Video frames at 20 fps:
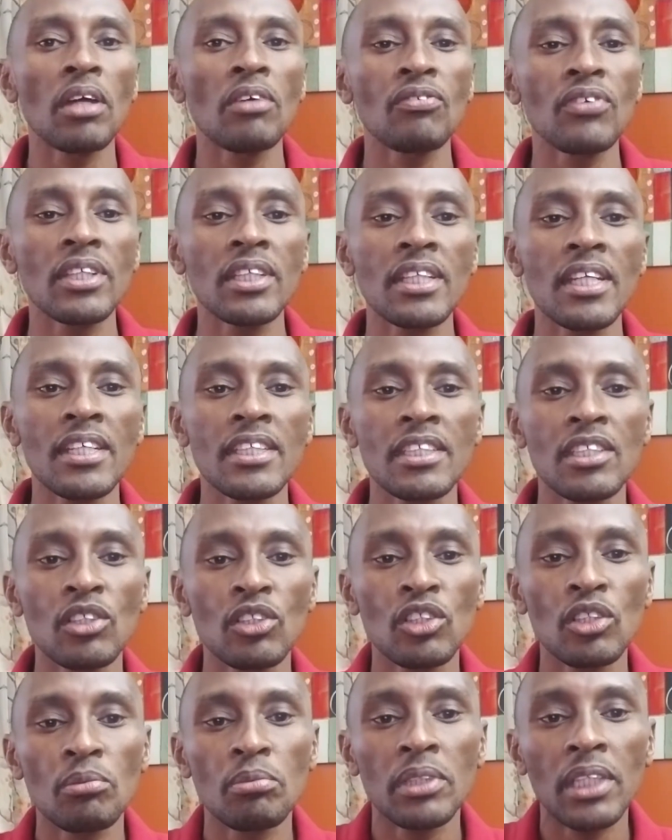fitness
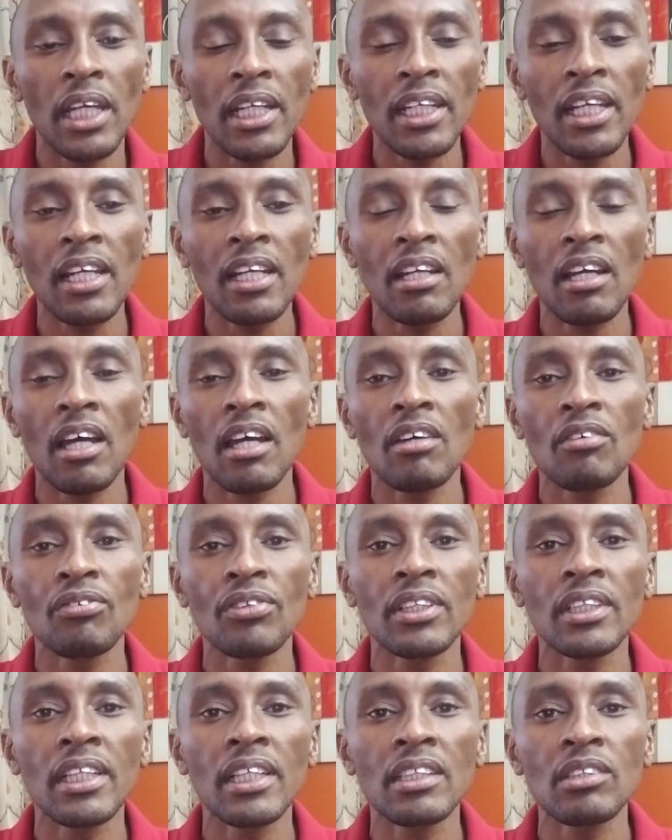YouTube channel,
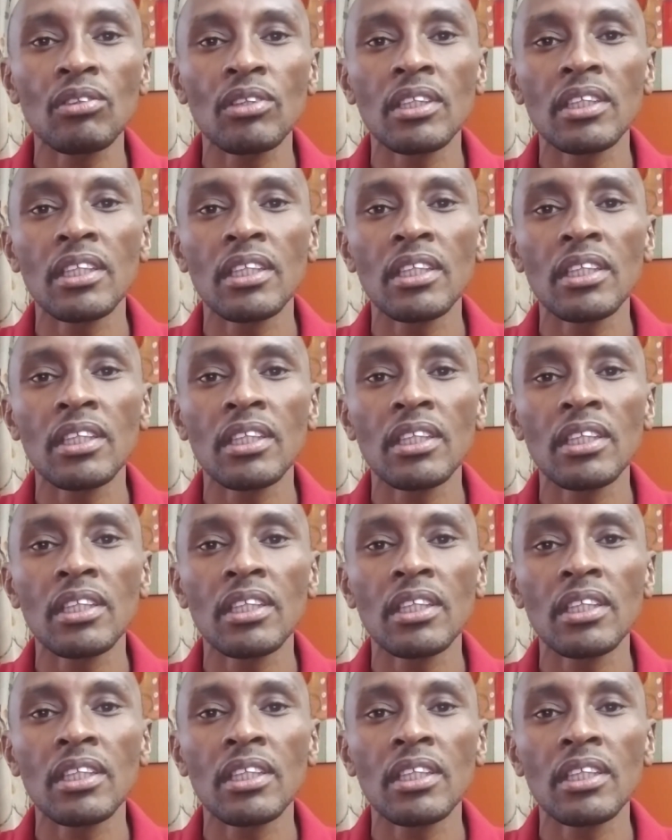Fitness with